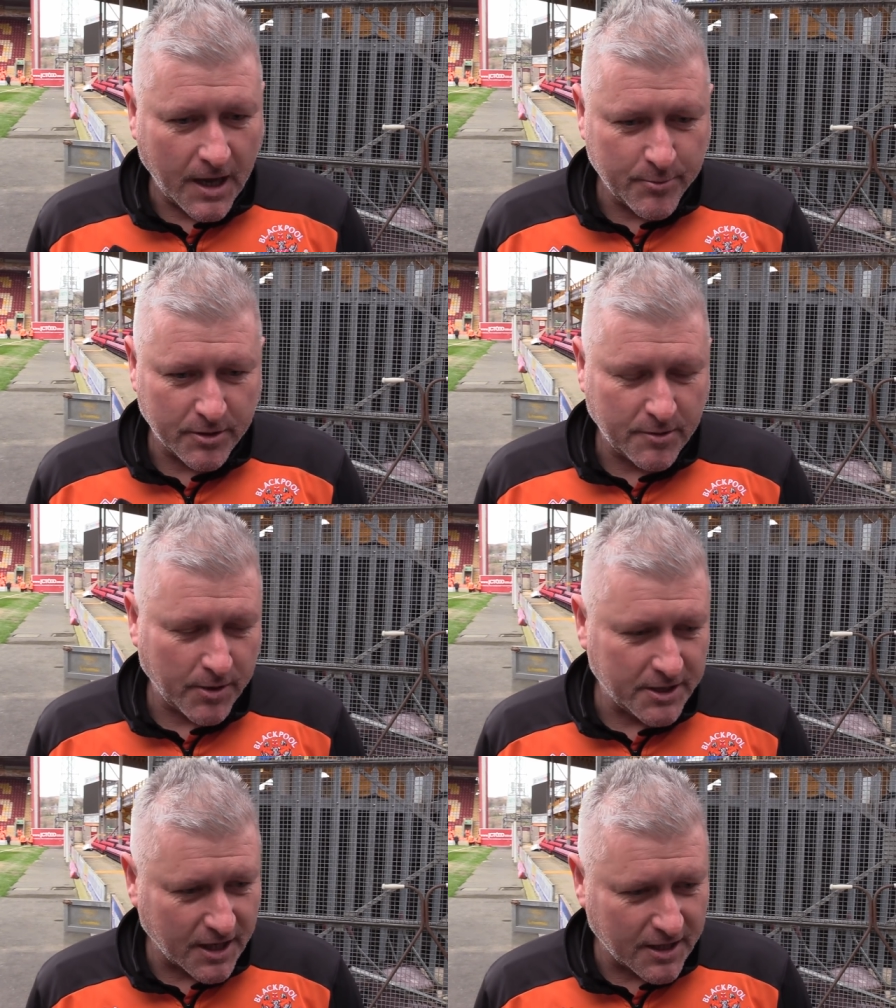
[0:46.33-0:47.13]
Armand
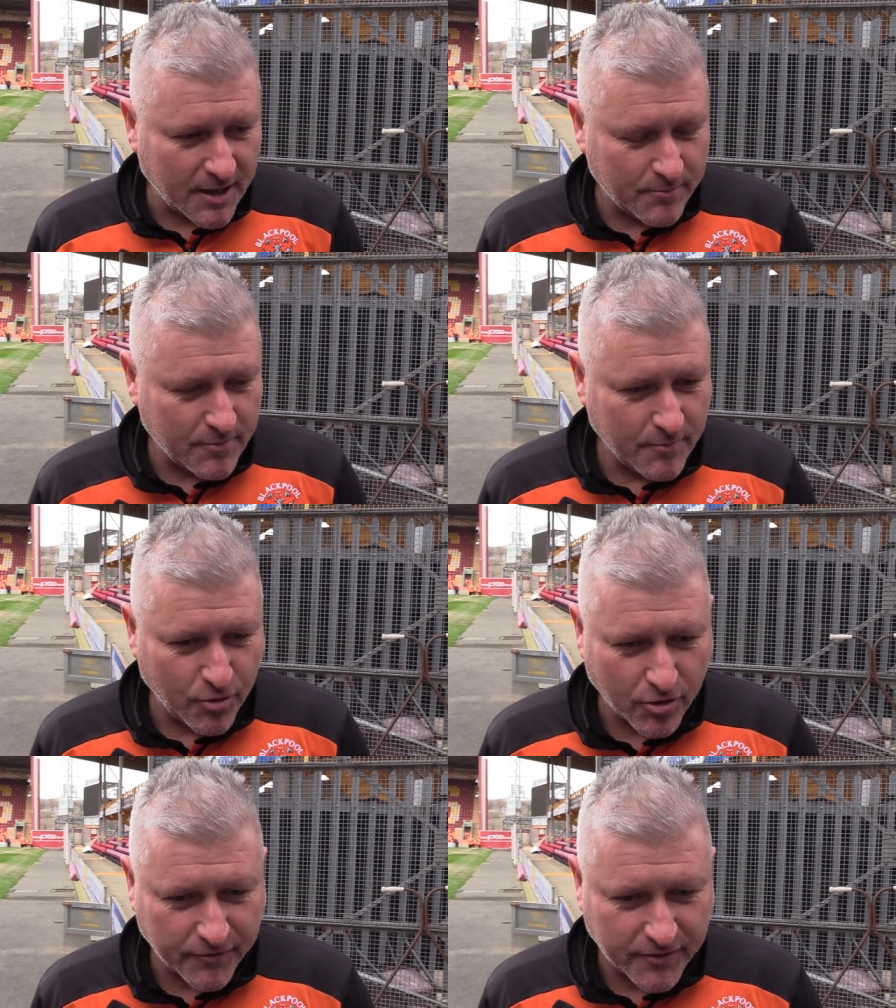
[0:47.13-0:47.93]
plays like that
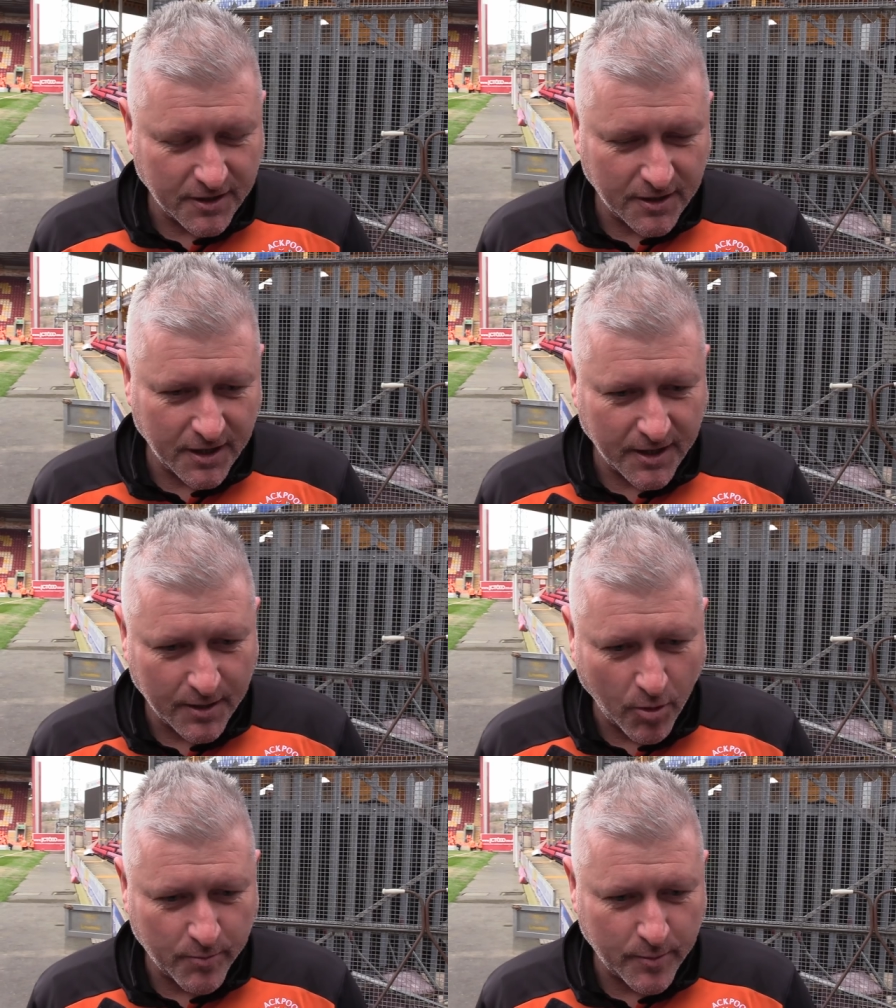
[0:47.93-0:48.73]
more often. He'll, uh,
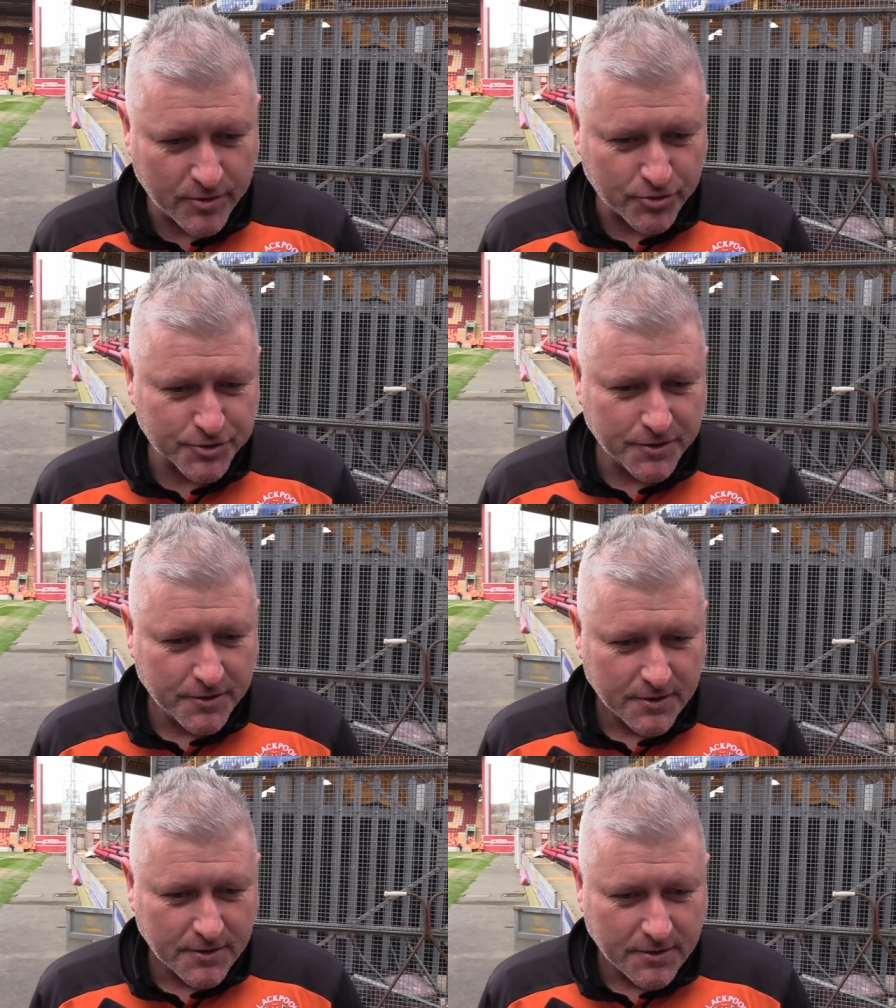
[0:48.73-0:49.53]
he won't be with us.
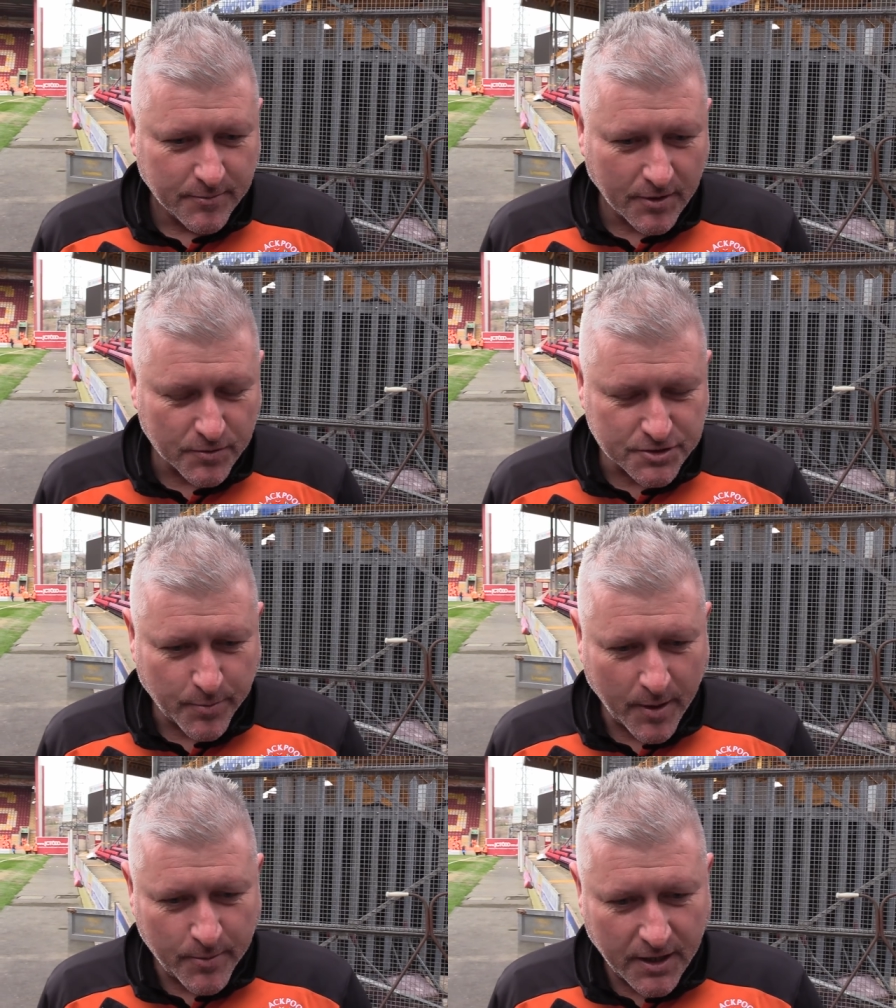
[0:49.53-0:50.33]
He'll be going to the
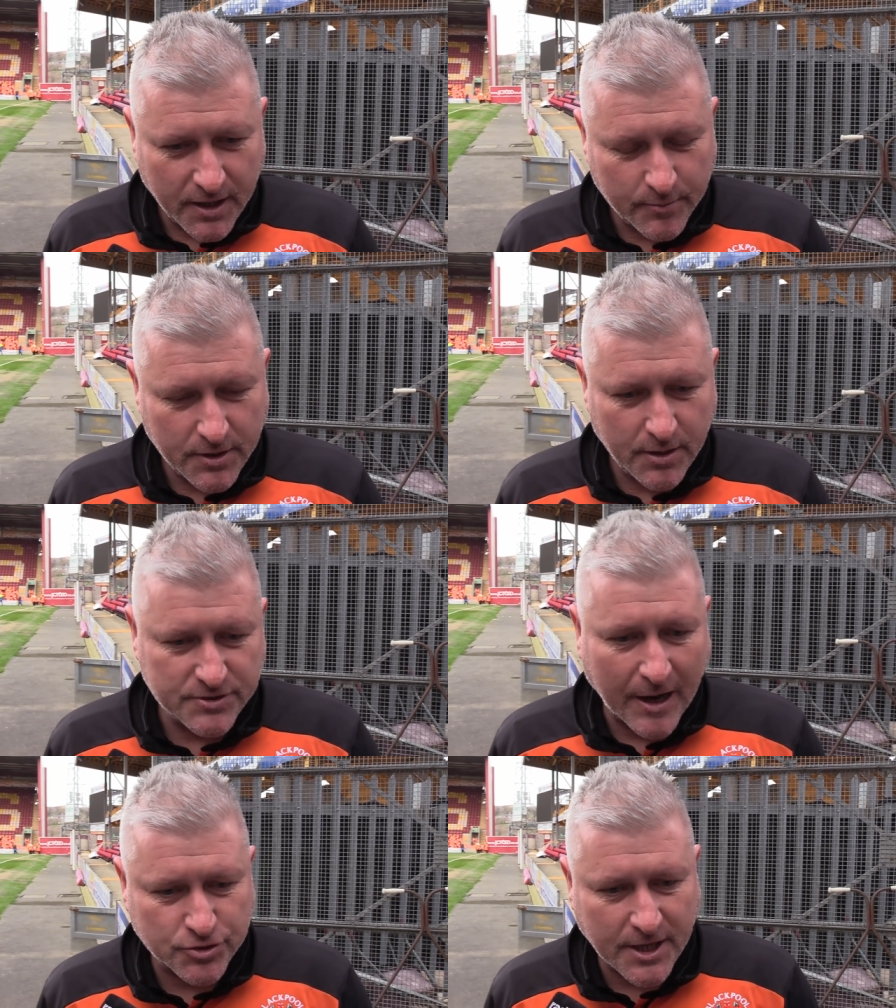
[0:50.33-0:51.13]
Premier League. He, he
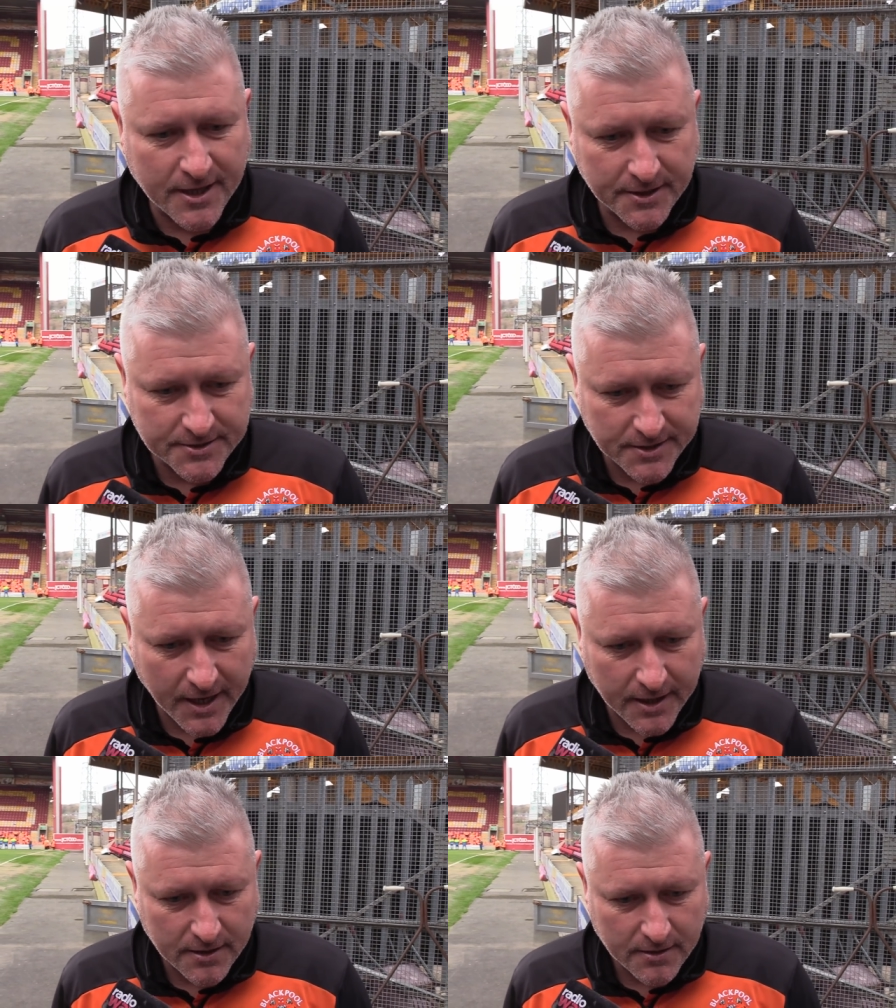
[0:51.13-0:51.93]
was outstanding
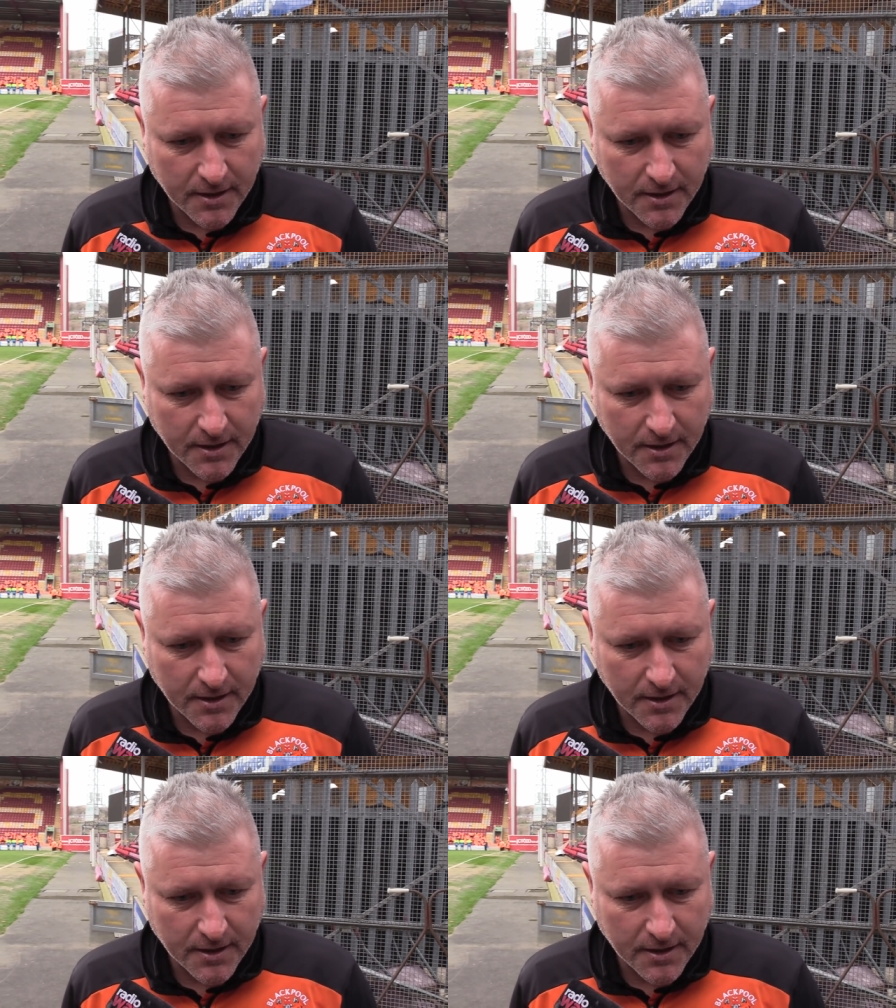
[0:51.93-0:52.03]
today.